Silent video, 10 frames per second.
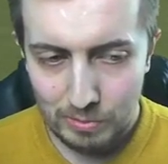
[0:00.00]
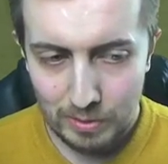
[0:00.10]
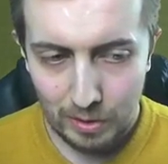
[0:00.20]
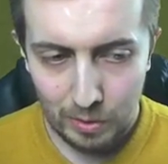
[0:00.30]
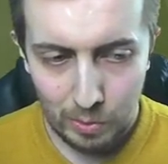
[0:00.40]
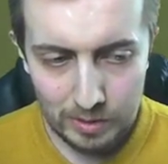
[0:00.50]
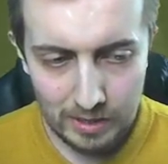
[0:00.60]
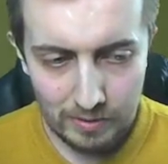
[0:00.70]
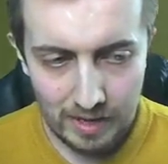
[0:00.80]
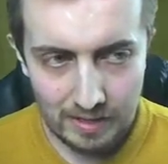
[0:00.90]
We got caught out
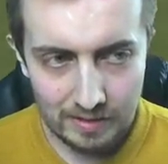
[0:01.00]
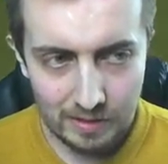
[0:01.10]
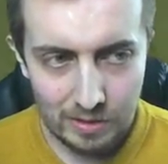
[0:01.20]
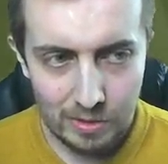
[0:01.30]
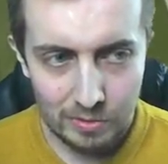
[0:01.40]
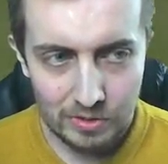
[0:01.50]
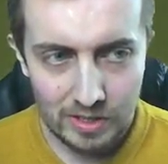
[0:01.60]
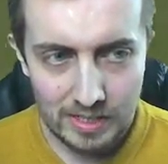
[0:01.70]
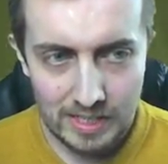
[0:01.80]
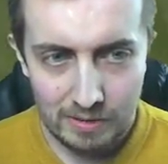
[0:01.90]
there. Not
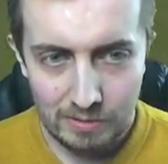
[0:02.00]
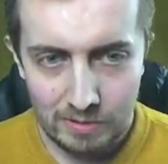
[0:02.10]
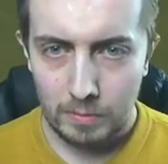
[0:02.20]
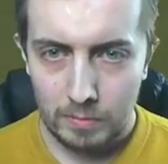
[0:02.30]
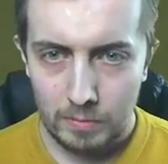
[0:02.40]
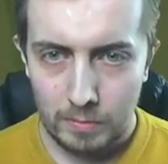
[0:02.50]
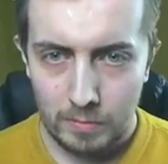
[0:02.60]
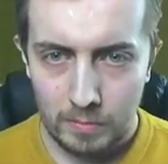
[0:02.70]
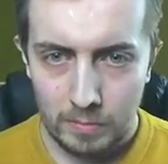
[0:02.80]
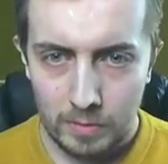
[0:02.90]
ideal.
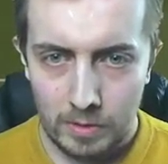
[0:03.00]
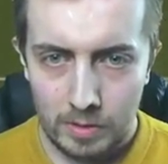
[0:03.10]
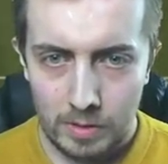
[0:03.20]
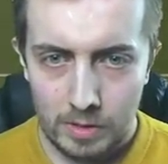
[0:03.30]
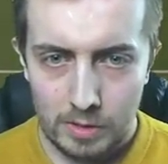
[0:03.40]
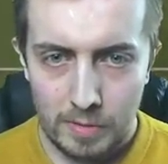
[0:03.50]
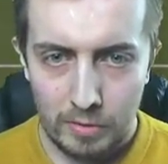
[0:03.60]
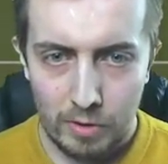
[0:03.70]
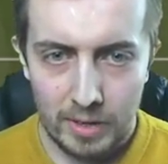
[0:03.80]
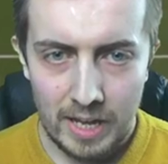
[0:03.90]
Smith
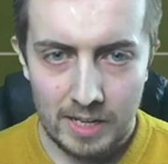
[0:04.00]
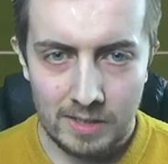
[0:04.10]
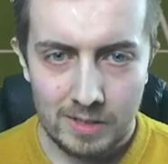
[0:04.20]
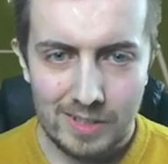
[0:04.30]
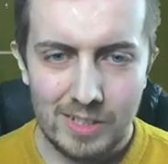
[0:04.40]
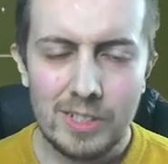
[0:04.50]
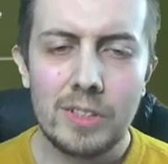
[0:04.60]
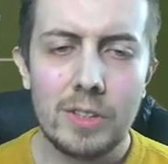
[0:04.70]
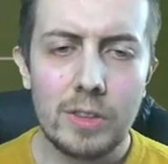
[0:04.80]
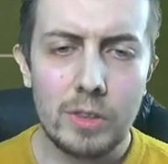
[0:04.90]
Rowe again.
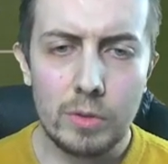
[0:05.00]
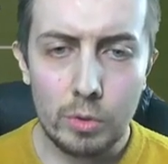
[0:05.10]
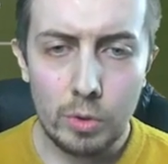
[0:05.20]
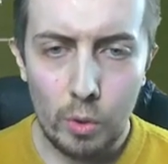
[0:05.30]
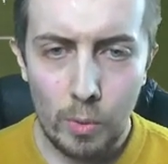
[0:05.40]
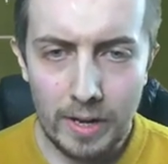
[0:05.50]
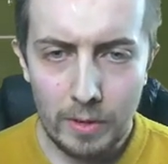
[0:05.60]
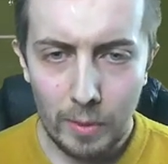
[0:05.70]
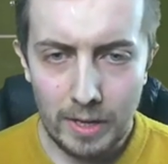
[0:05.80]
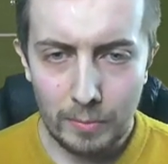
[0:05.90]
No, wait,
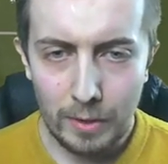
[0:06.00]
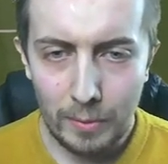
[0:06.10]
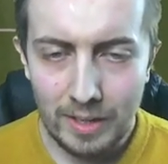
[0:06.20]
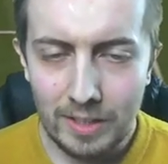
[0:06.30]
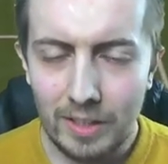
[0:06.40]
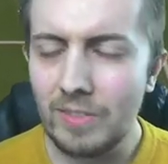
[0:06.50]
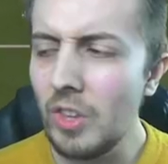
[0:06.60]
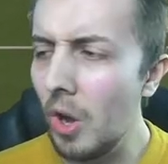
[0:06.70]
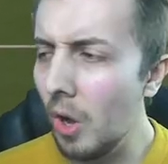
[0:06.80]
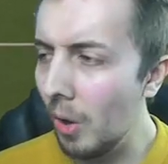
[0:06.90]
wait, wait, wait.
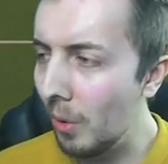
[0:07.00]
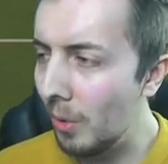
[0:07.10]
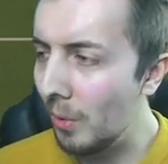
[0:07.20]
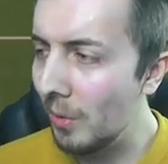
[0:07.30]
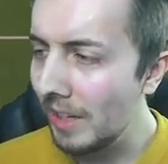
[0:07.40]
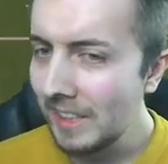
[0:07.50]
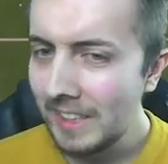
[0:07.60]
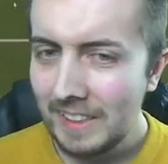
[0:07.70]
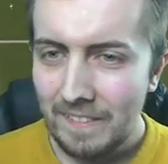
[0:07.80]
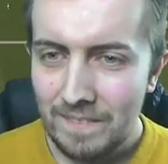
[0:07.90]
No.
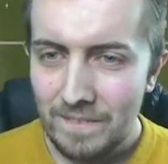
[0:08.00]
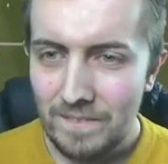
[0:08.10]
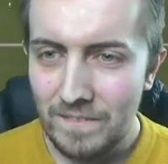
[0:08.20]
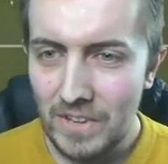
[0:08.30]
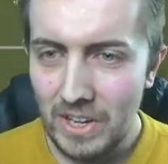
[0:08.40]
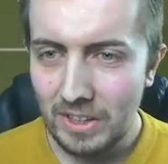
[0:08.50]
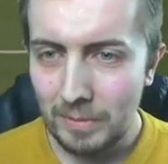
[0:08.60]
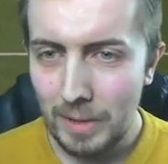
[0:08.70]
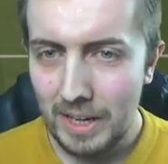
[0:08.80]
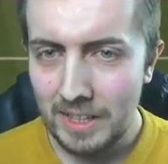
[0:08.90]
Fuck,
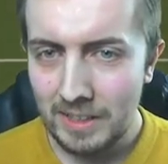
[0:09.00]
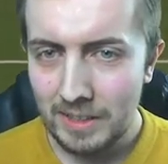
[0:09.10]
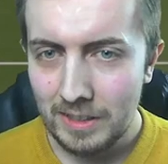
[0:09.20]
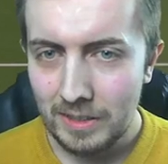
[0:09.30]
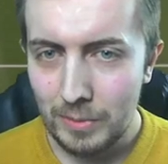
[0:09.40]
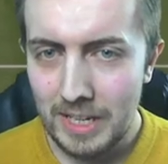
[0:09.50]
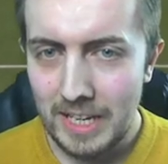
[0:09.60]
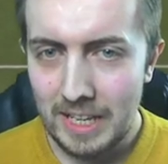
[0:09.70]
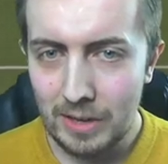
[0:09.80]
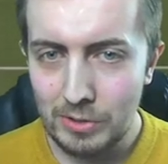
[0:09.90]
man. We need
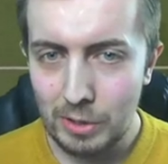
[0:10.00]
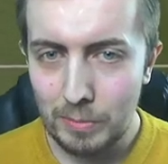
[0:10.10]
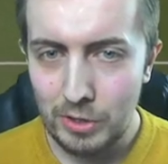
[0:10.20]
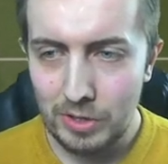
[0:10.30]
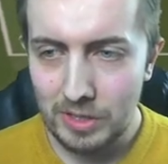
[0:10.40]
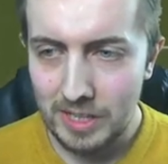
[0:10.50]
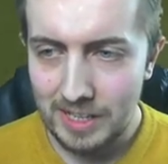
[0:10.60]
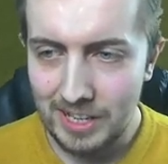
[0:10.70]
those opportunities.